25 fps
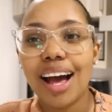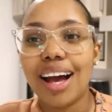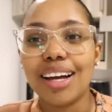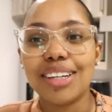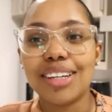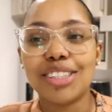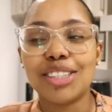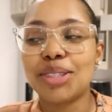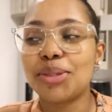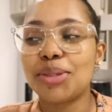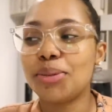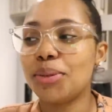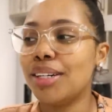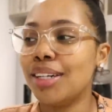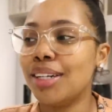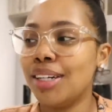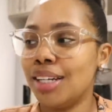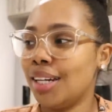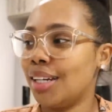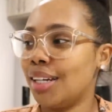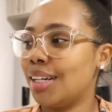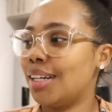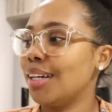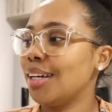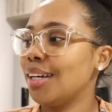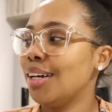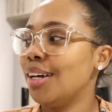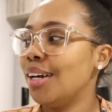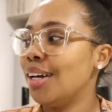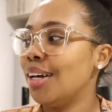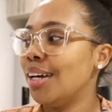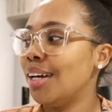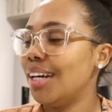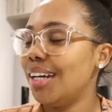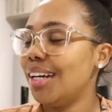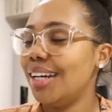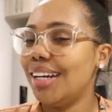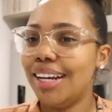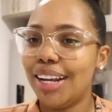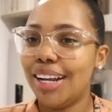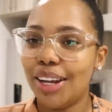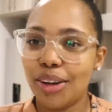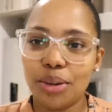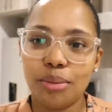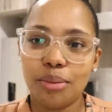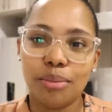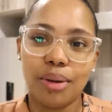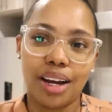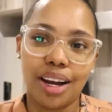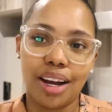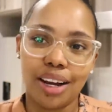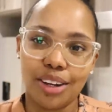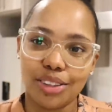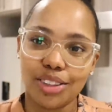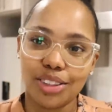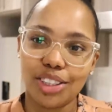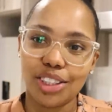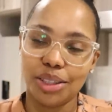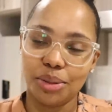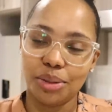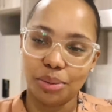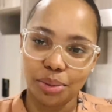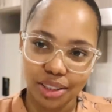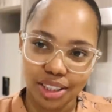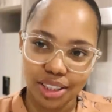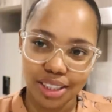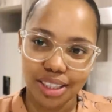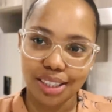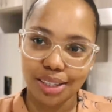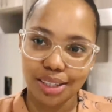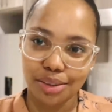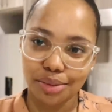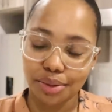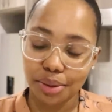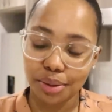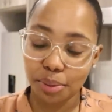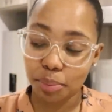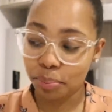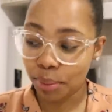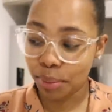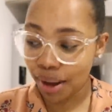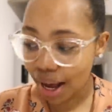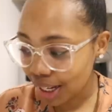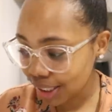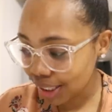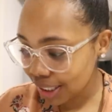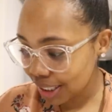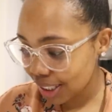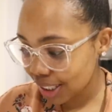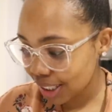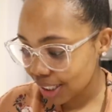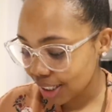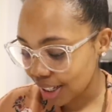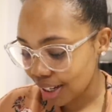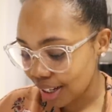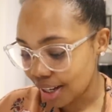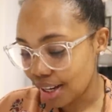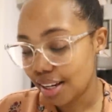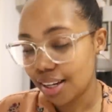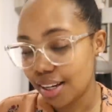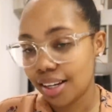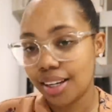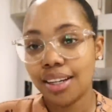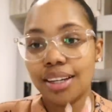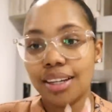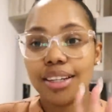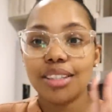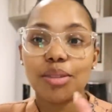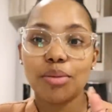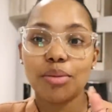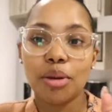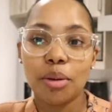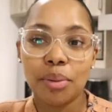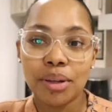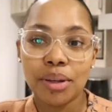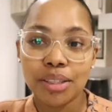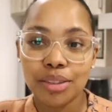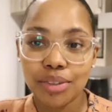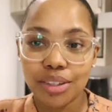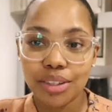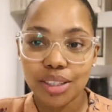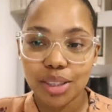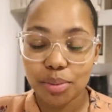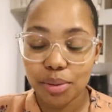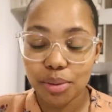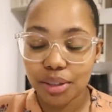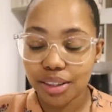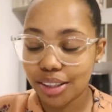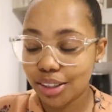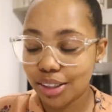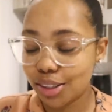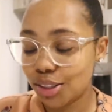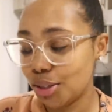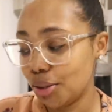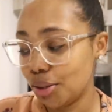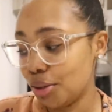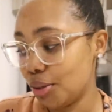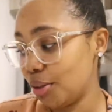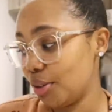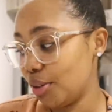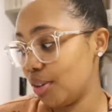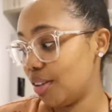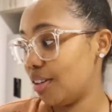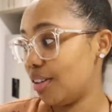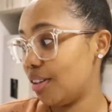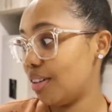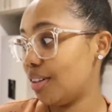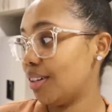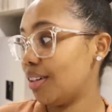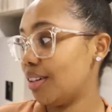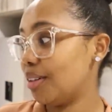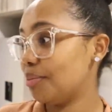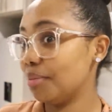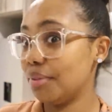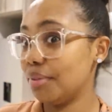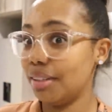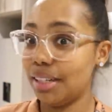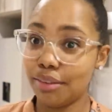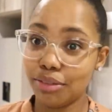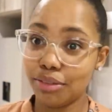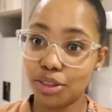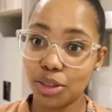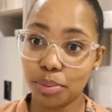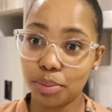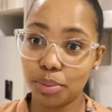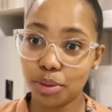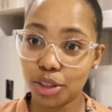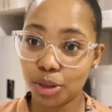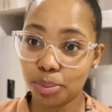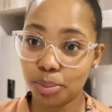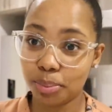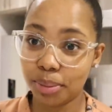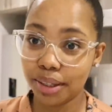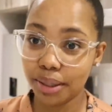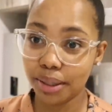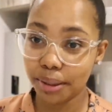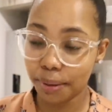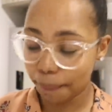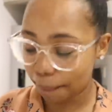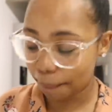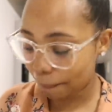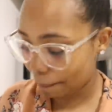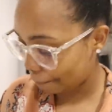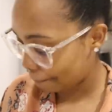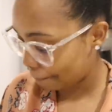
I just want to like lay on my couch and watch TV. But it's my best friend's birthday, so I'm gonna have to push P.